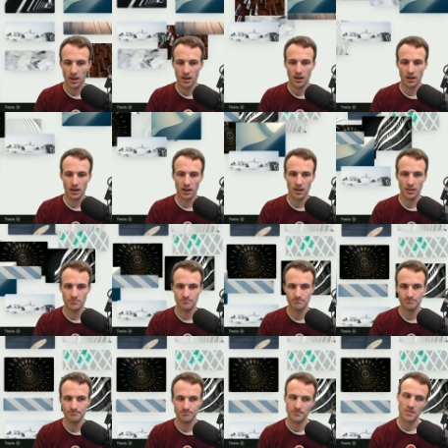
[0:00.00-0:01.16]
Um,
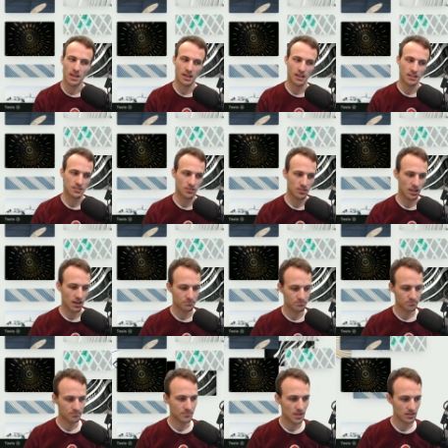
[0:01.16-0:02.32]
and so, yeah,
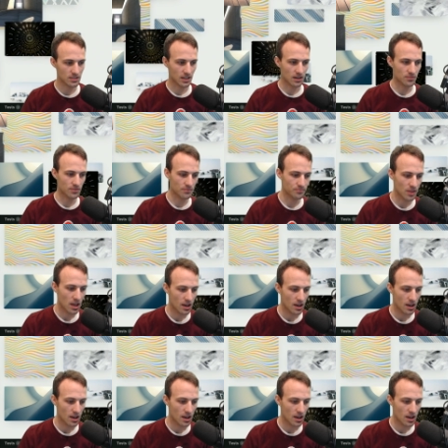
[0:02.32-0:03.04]
that's kind of fun.